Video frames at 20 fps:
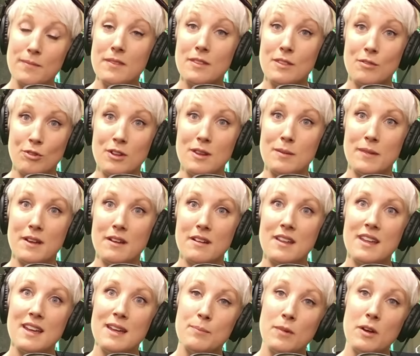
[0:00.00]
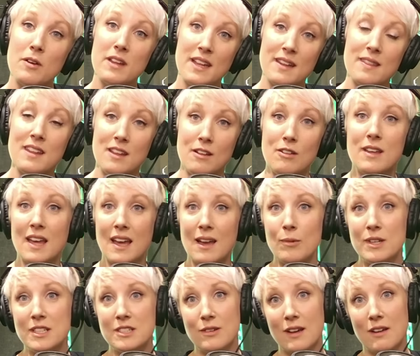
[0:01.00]
through the market. But in the UK,
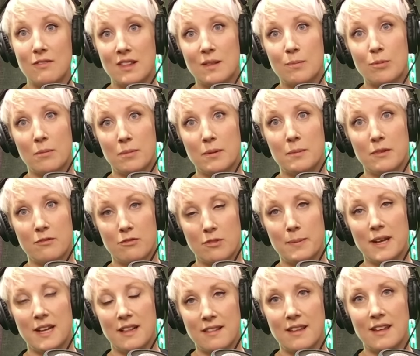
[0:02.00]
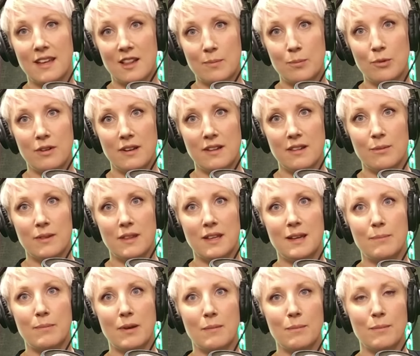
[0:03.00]
we do have this problem of replacing gas boilers with
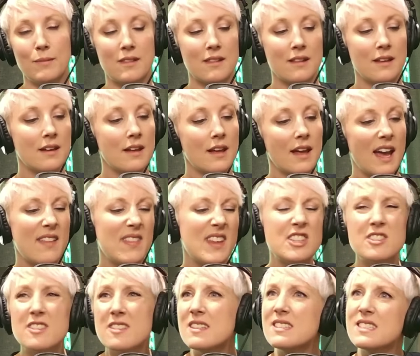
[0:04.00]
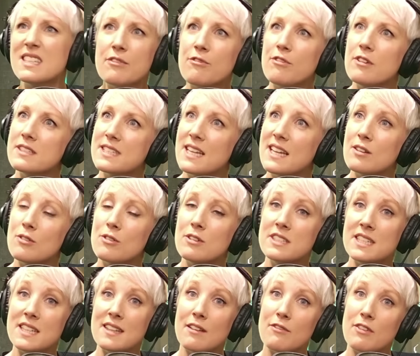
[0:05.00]
heat pumps. And they're just a different
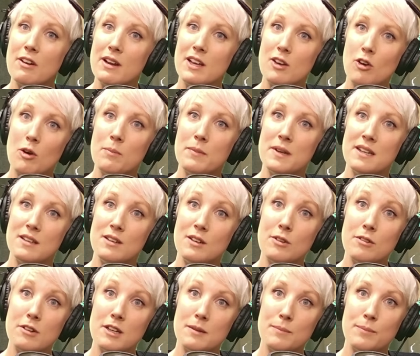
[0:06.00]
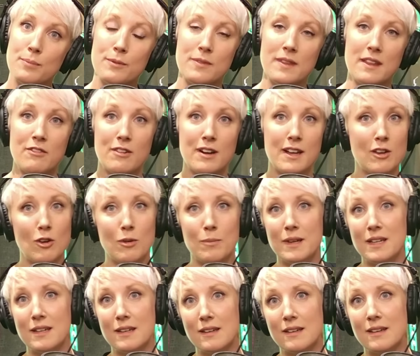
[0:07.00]
technology. They're very common in Europe. They're very
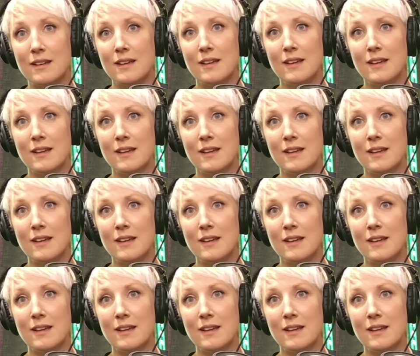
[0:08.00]
common